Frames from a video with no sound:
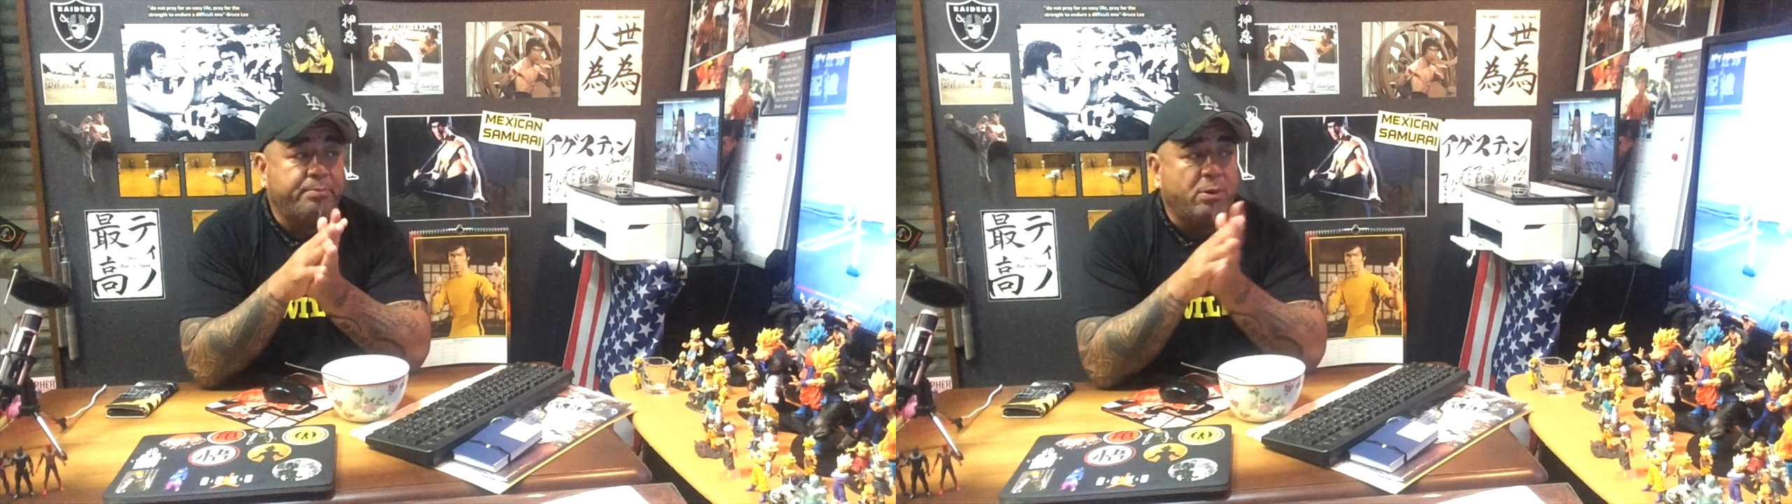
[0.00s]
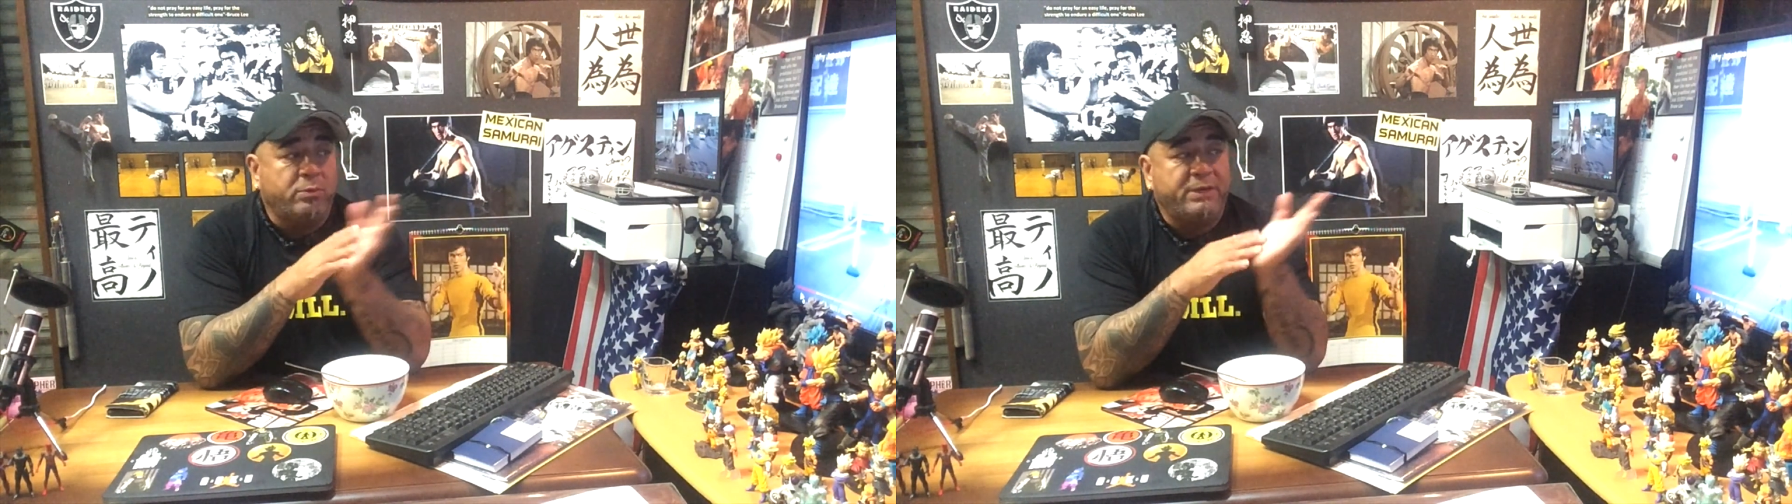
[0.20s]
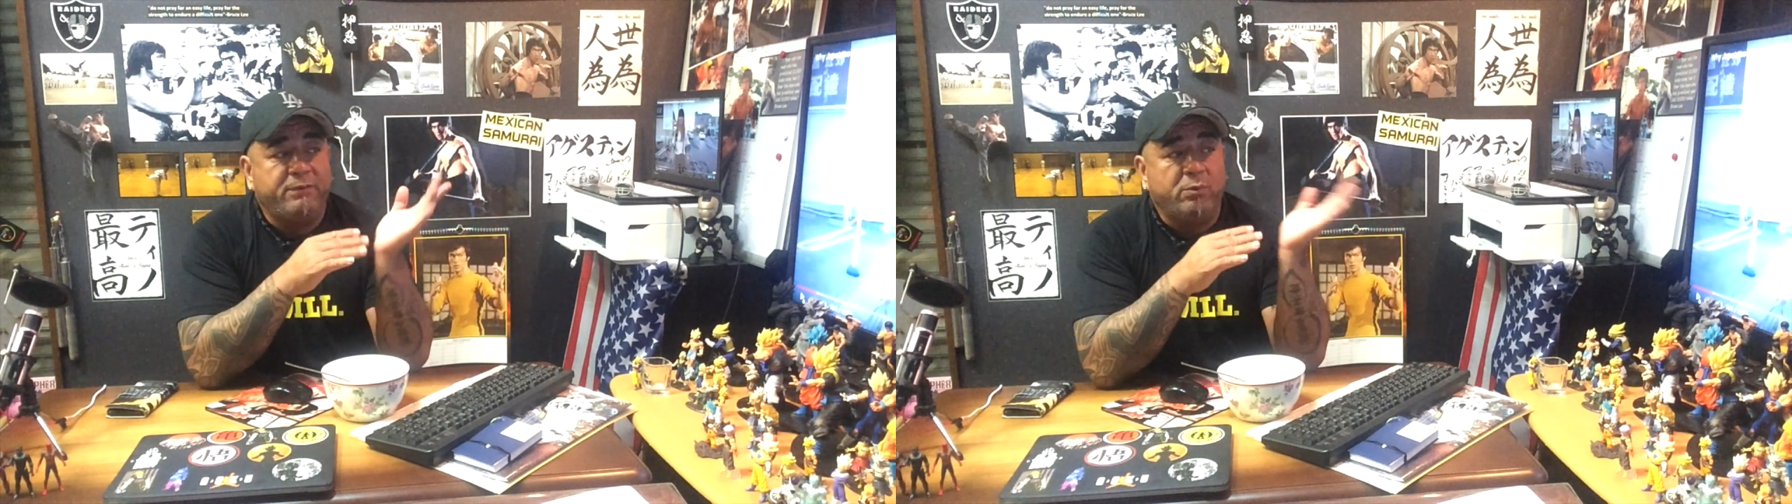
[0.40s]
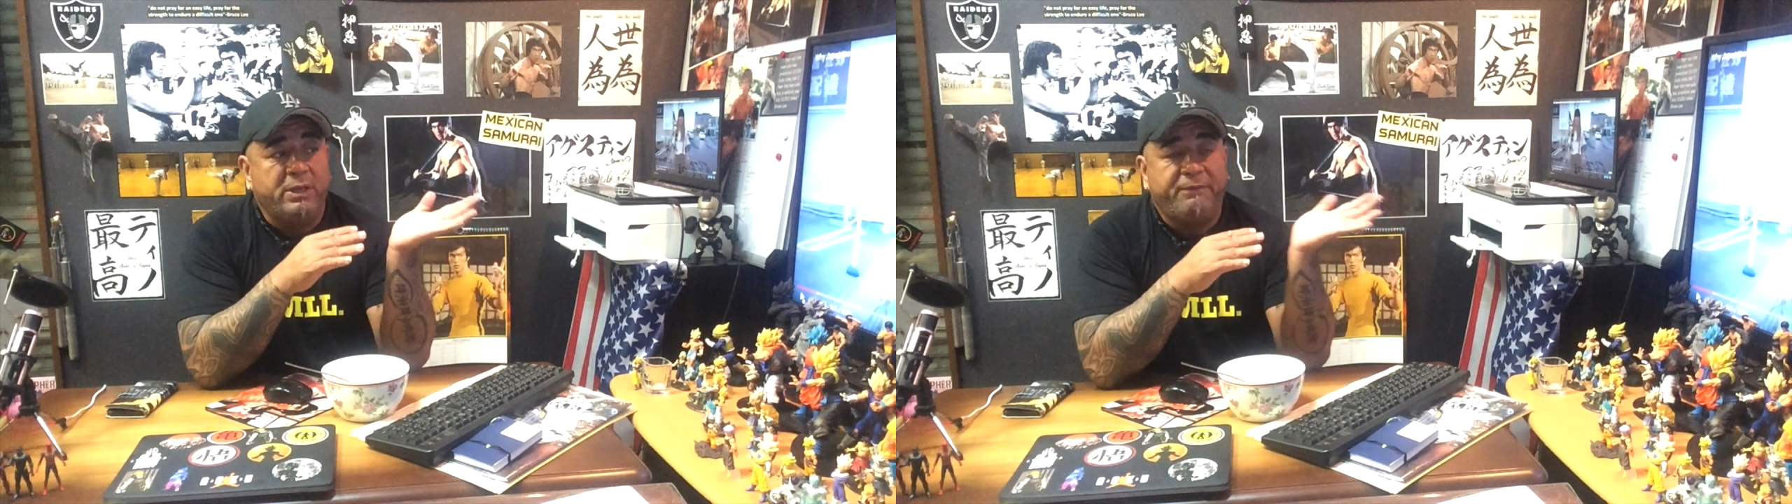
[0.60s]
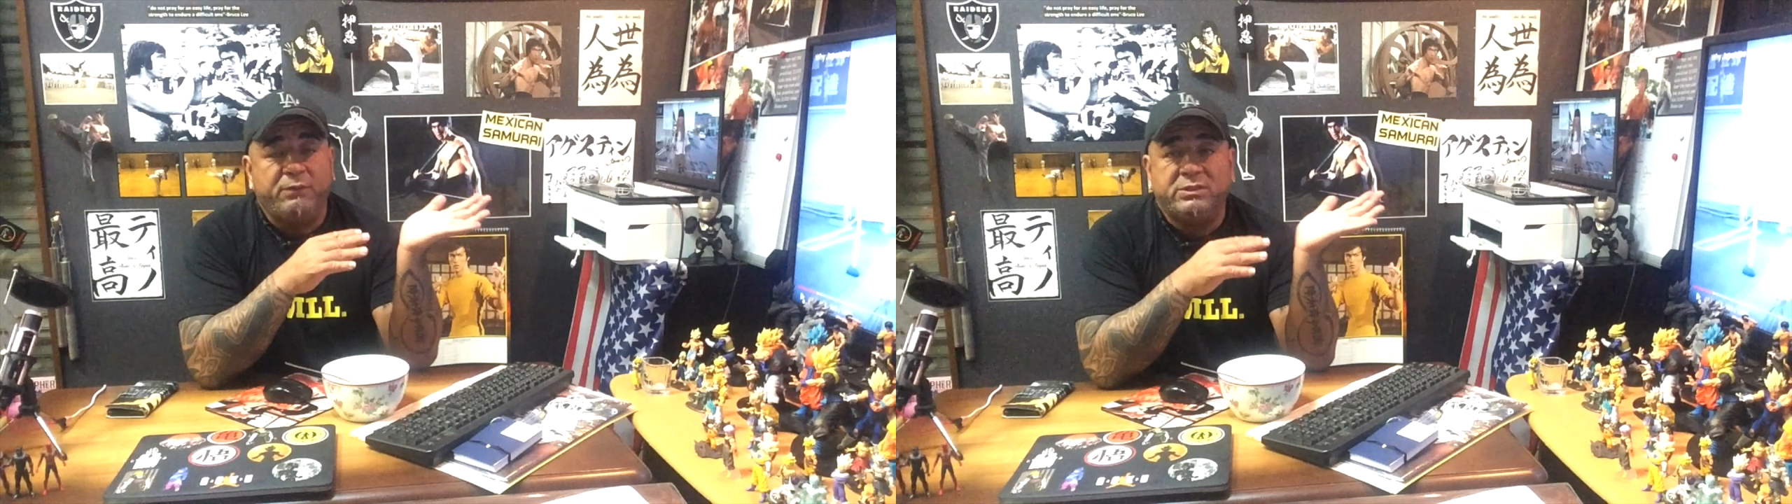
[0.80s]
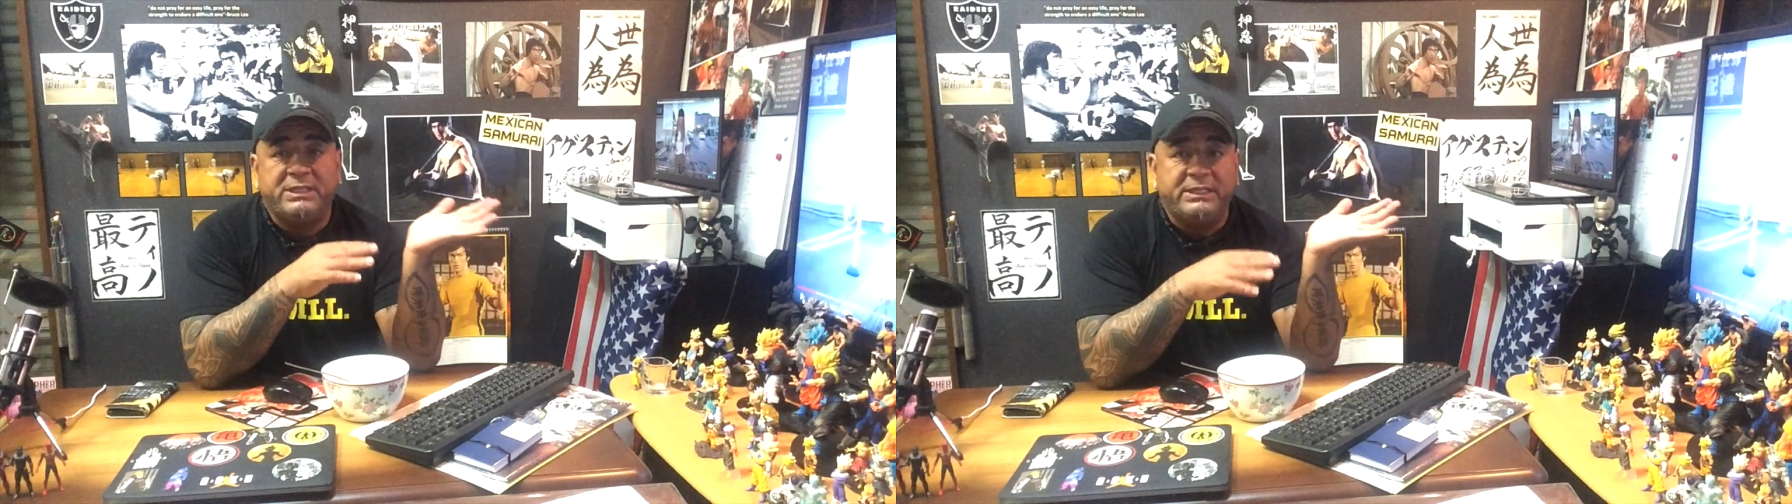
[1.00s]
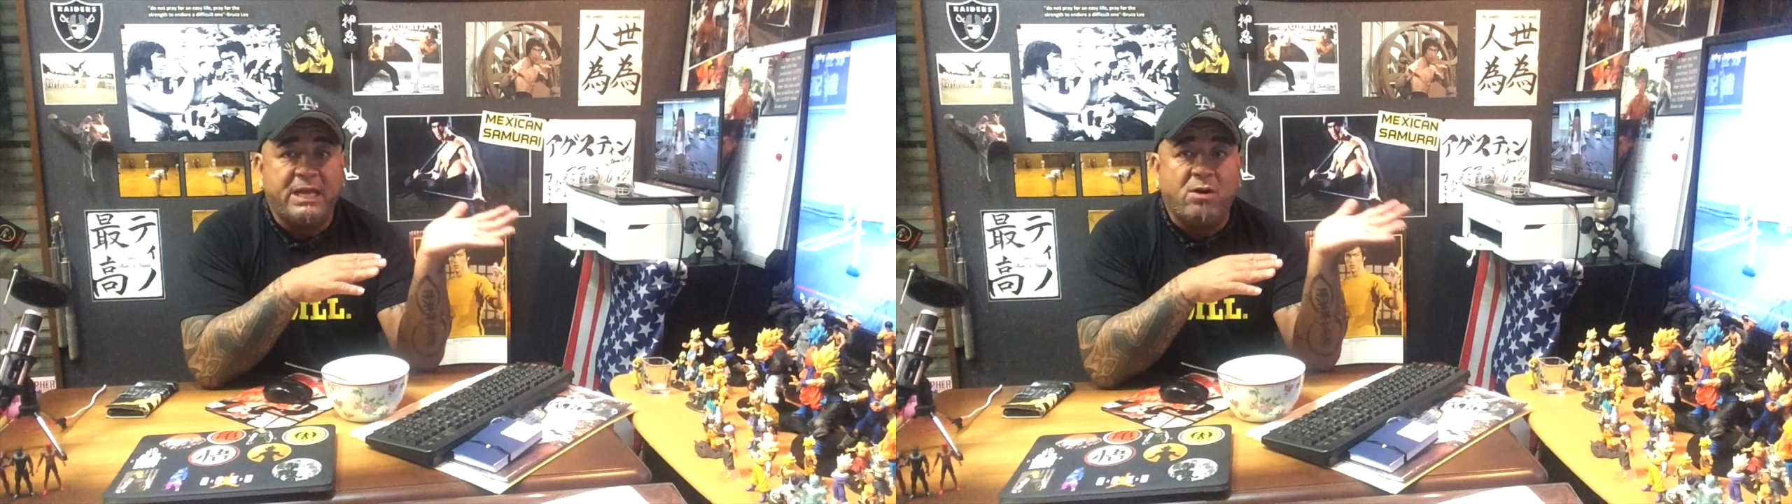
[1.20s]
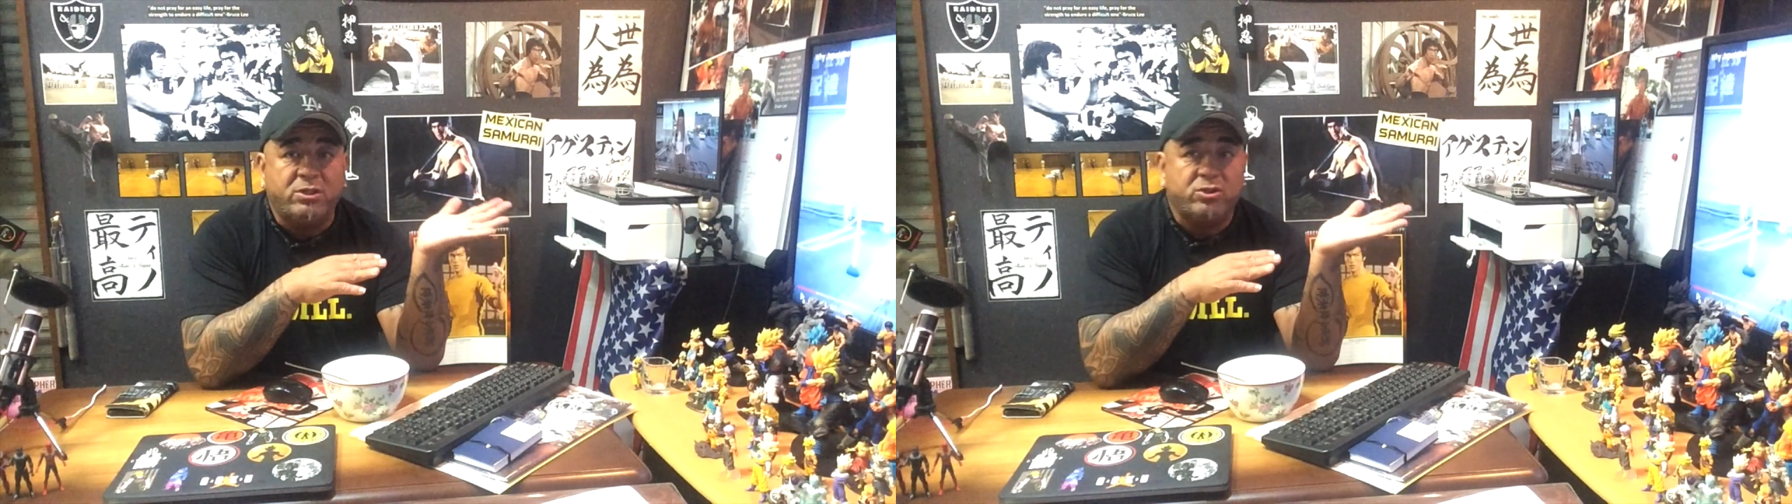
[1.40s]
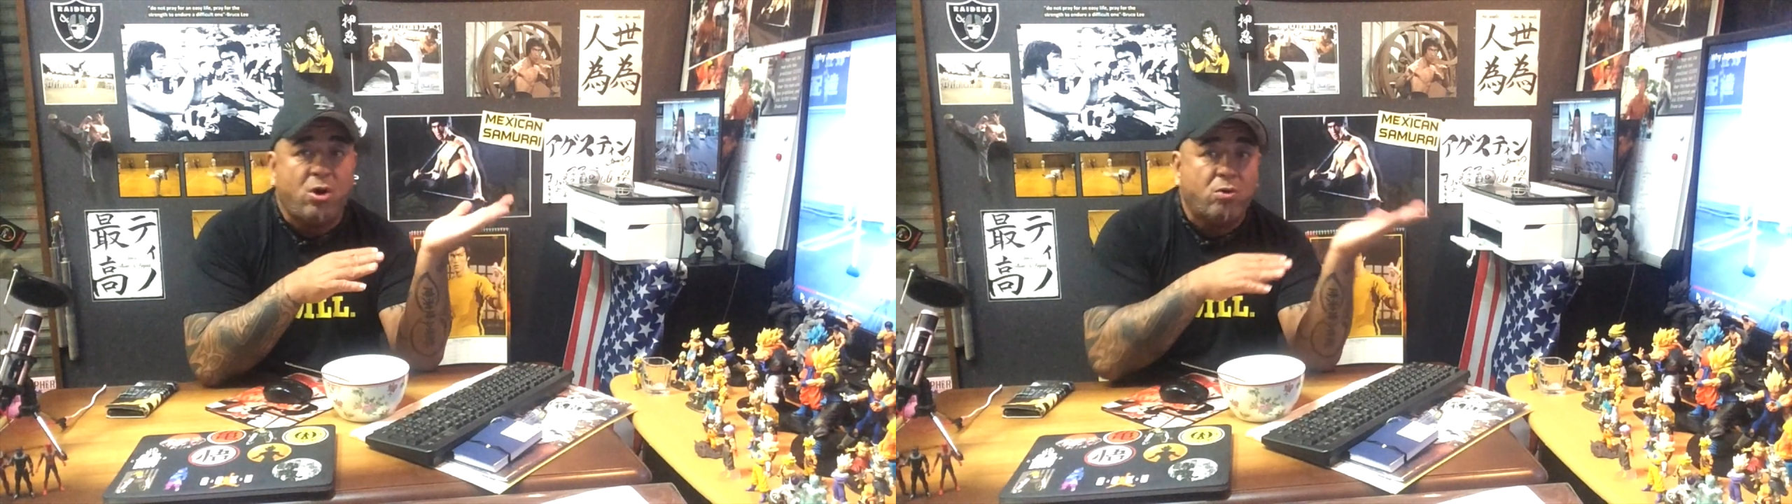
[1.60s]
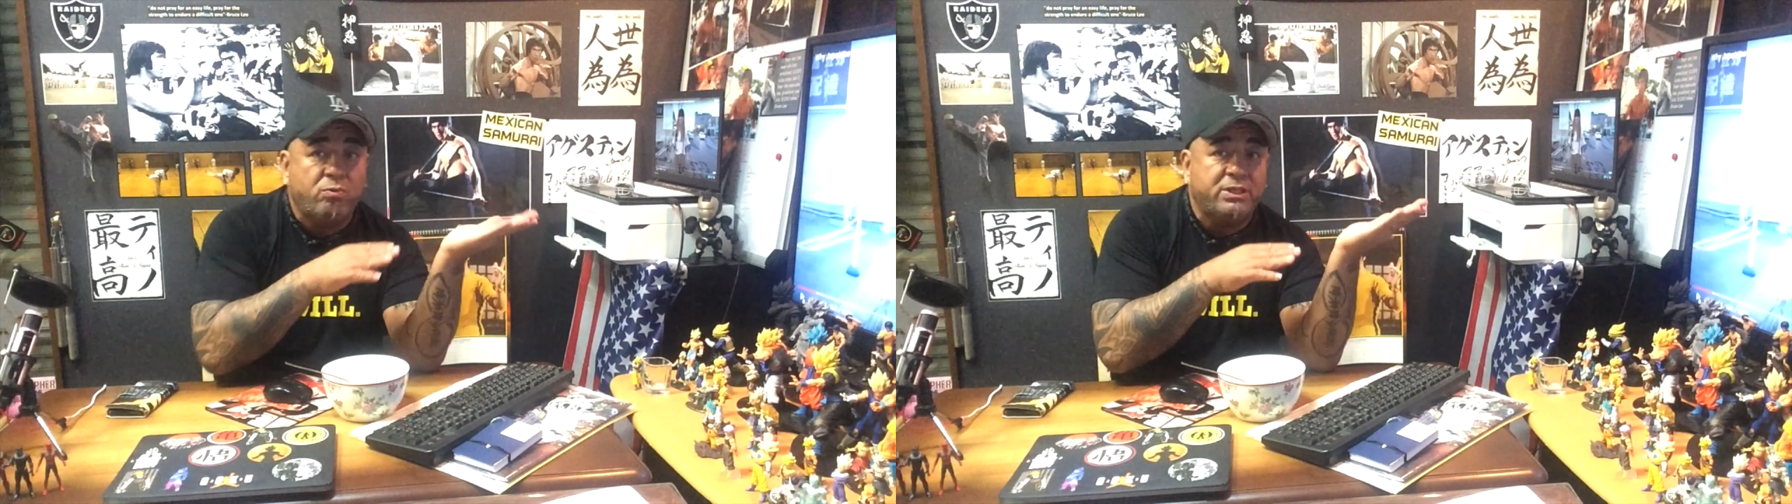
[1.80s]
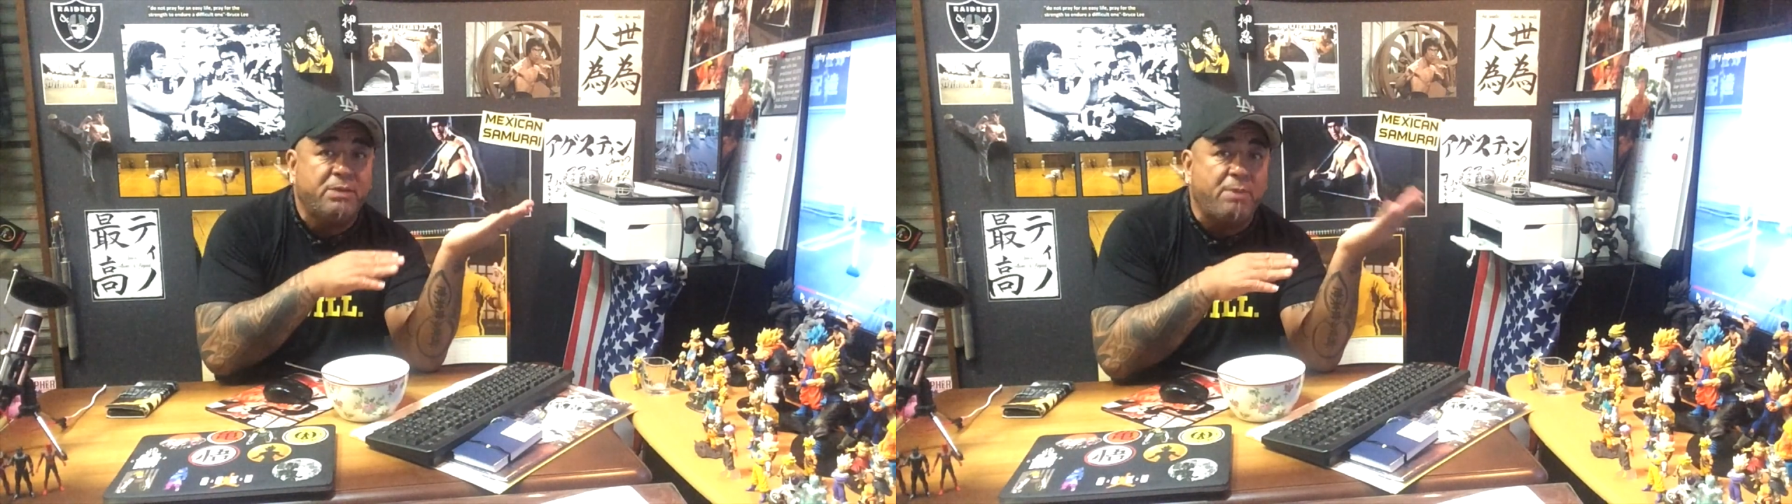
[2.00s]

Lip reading: But if you sit down and talk with them,